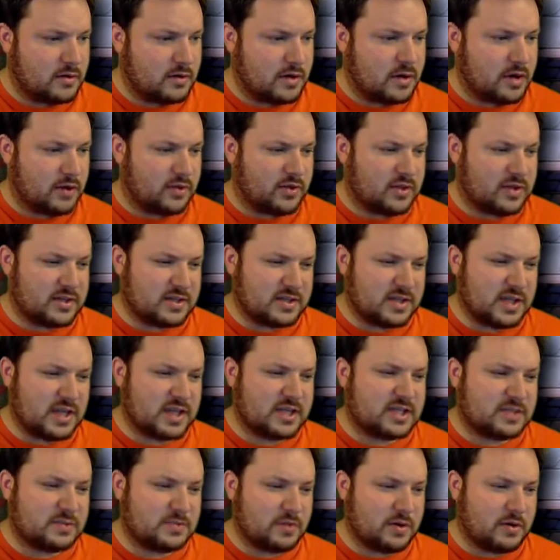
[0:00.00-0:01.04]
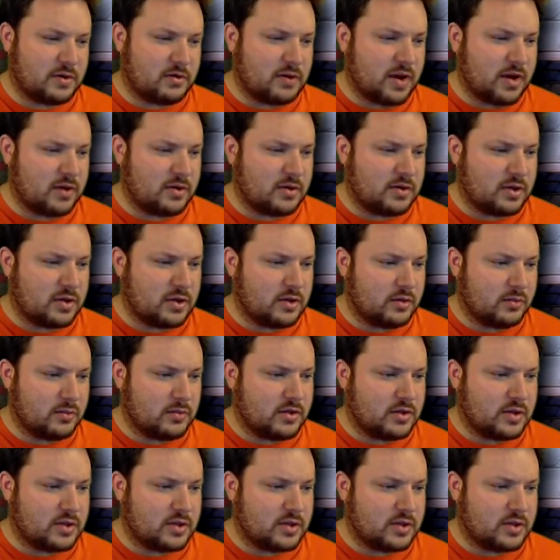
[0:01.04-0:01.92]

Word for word: I don't think his legs spun around in the other one.